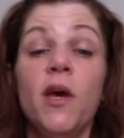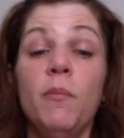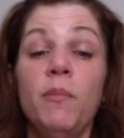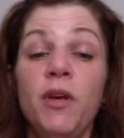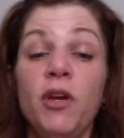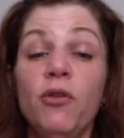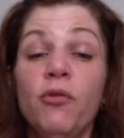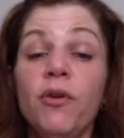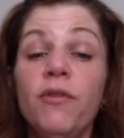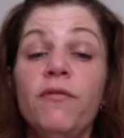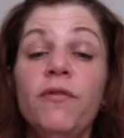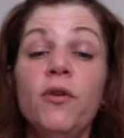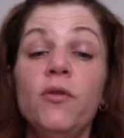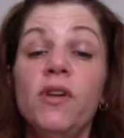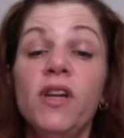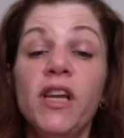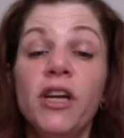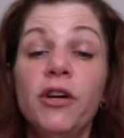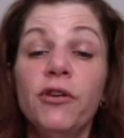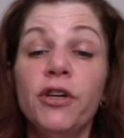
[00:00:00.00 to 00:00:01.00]

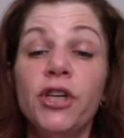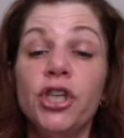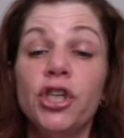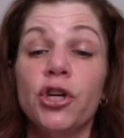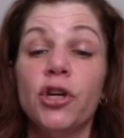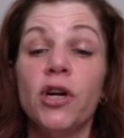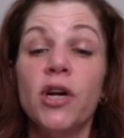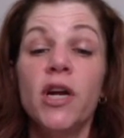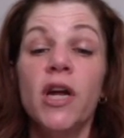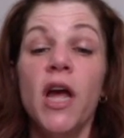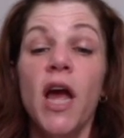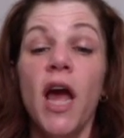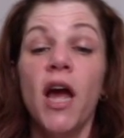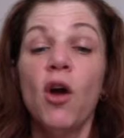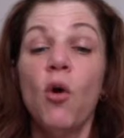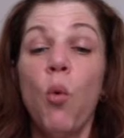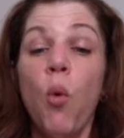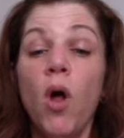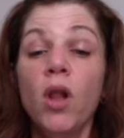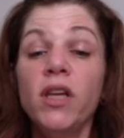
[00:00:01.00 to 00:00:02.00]
peer-reviewed literature
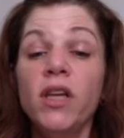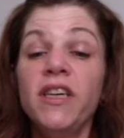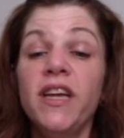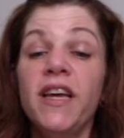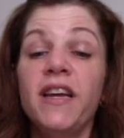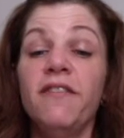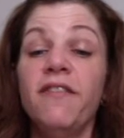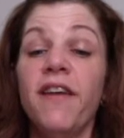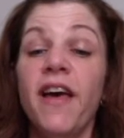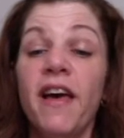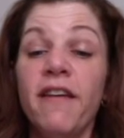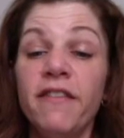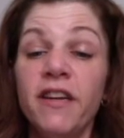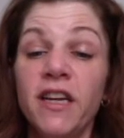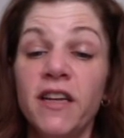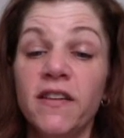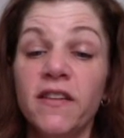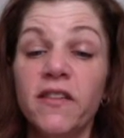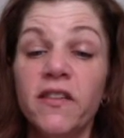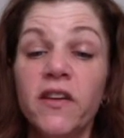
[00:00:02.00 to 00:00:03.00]
and qualitative
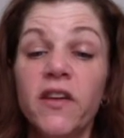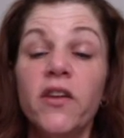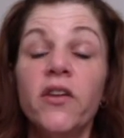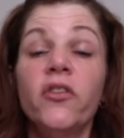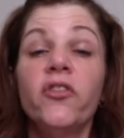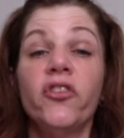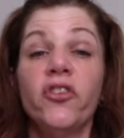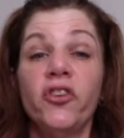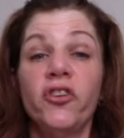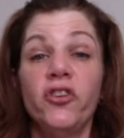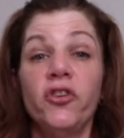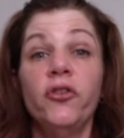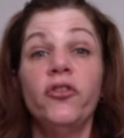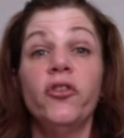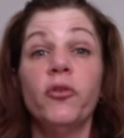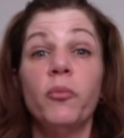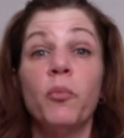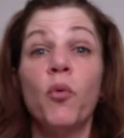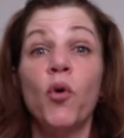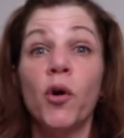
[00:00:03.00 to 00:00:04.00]
evidence to
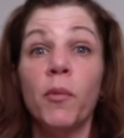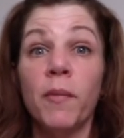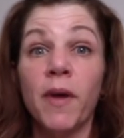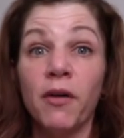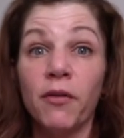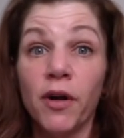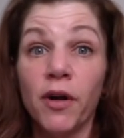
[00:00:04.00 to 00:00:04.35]
support my